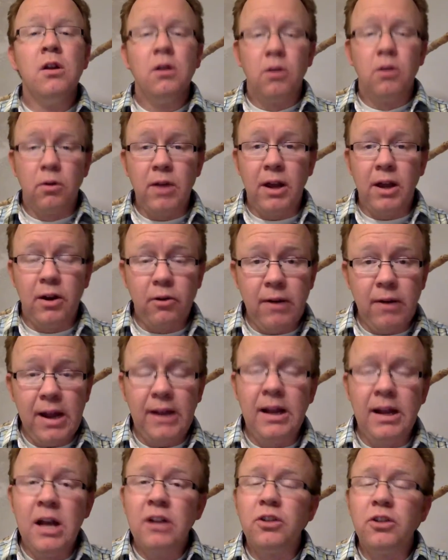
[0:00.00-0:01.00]
Okay,
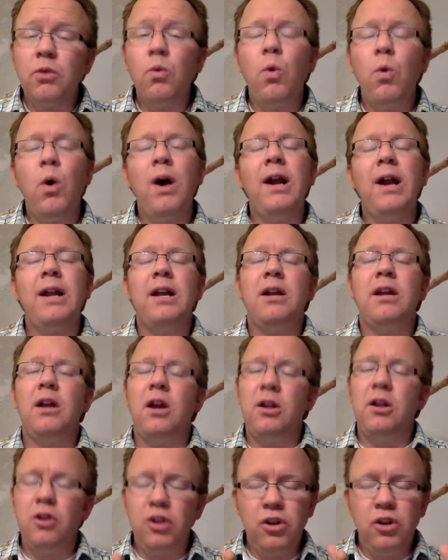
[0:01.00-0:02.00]
great. So what
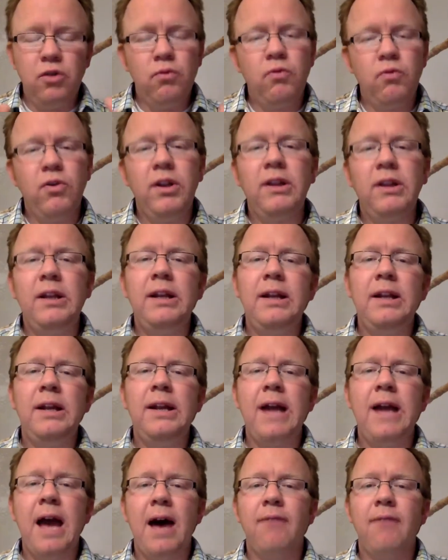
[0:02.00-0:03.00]
do you really need
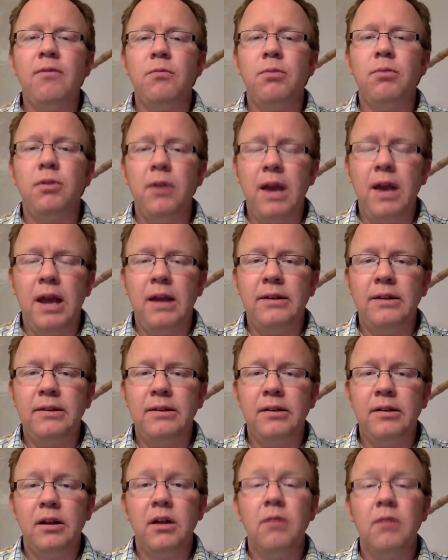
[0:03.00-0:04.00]
to have in
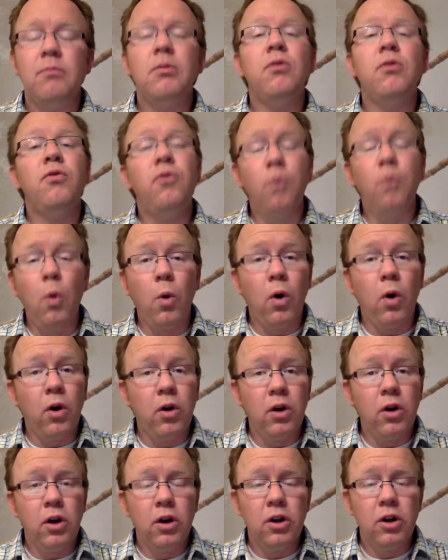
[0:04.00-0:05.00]
place
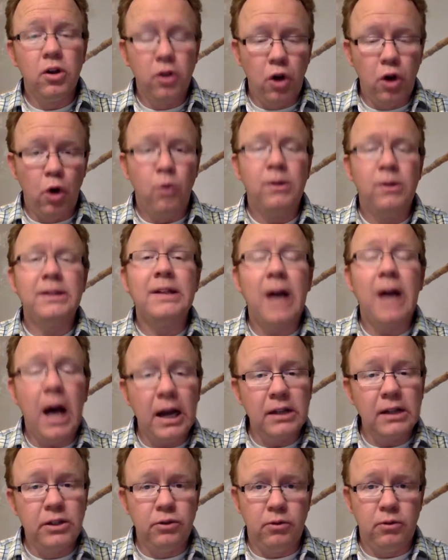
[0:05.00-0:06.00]
before you go and
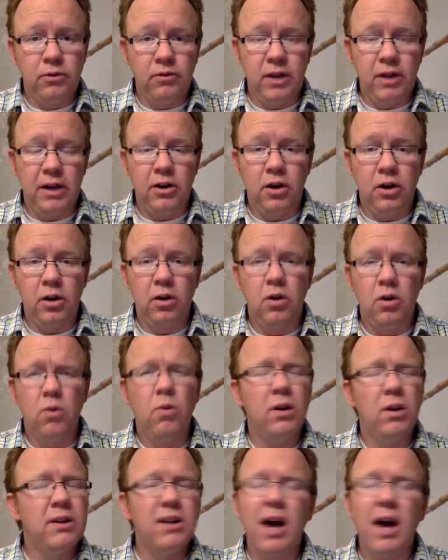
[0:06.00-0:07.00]
talk to a vendor?
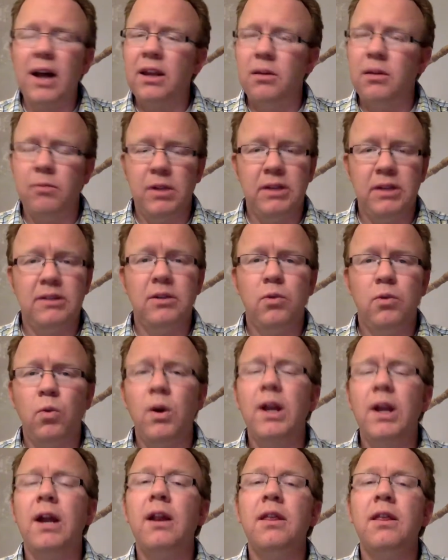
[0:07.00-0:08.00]
What documents and
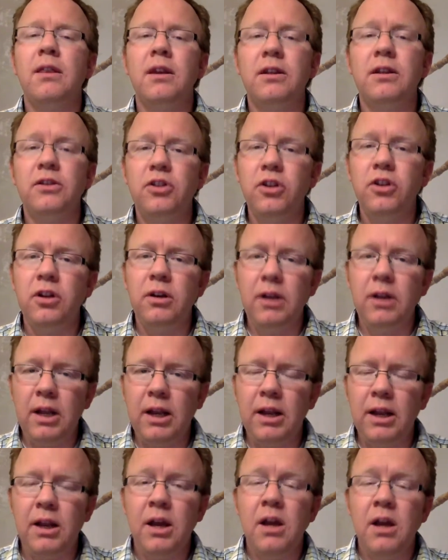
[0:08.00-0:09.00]
what kind of things do you
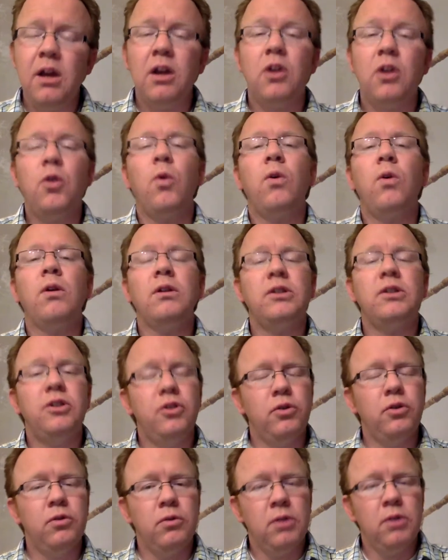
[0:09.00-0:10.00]
need in order
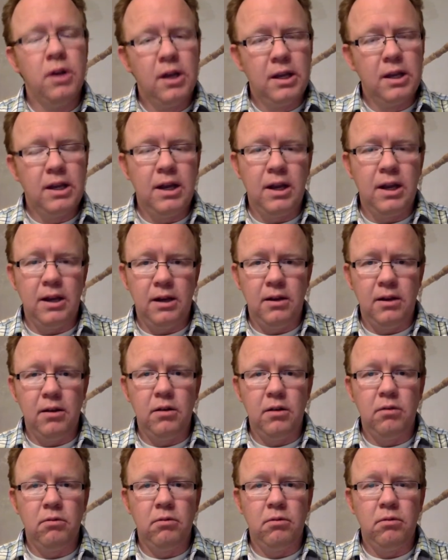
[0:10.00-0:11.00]
to get
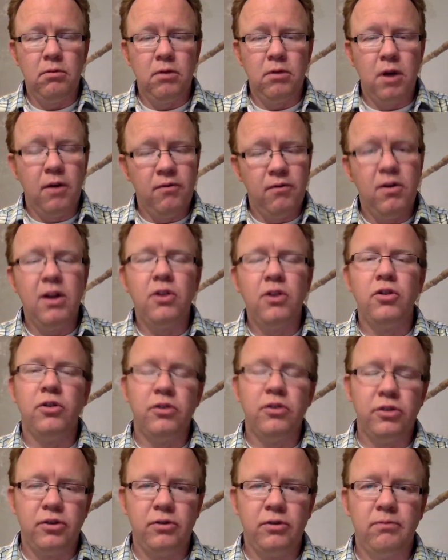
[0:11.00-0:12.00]
a
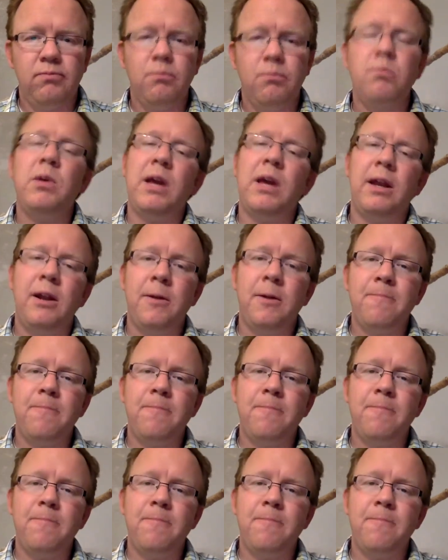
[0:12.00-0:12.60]
vendor's bid?